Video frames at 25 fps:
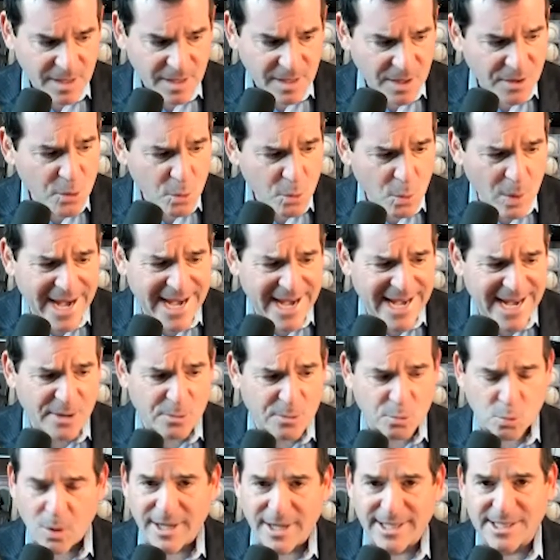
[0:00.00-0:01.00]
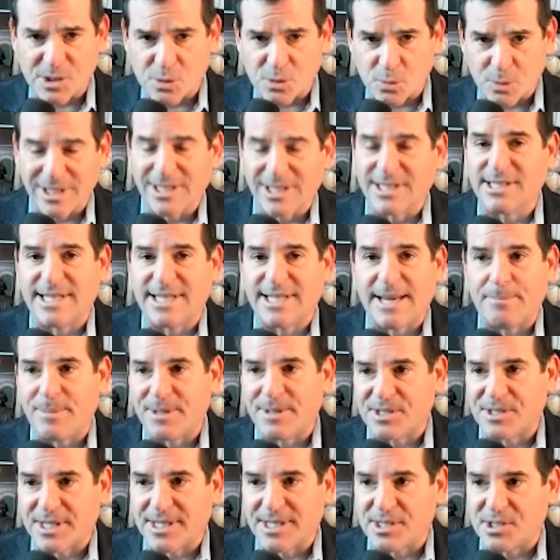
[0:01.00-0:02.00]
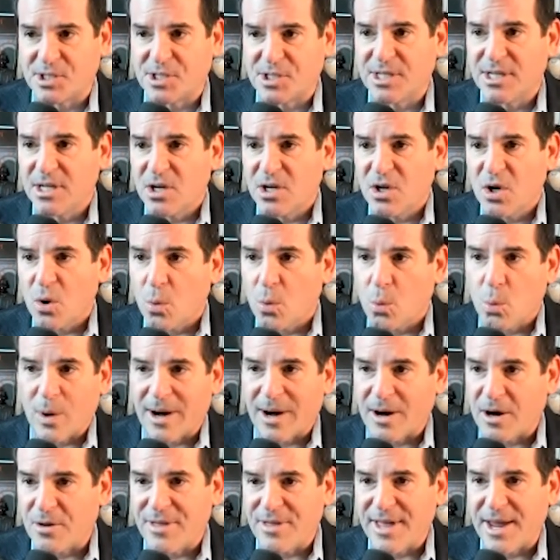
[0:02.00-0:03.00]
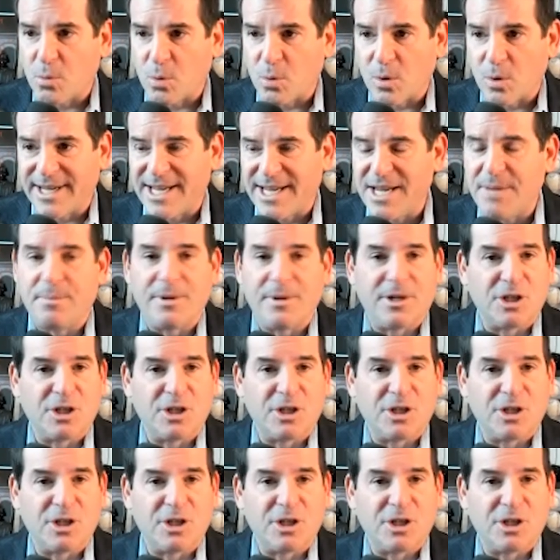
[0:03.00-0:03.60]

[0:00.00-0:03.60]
the way he had run his real estate business, where they were keeping